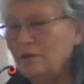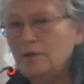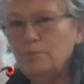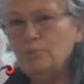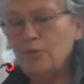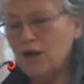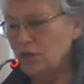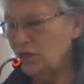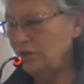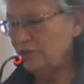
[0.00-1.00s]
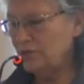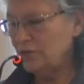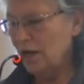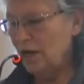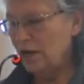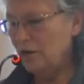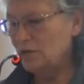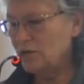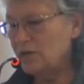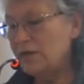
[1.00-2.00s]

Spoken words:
The impression of the tires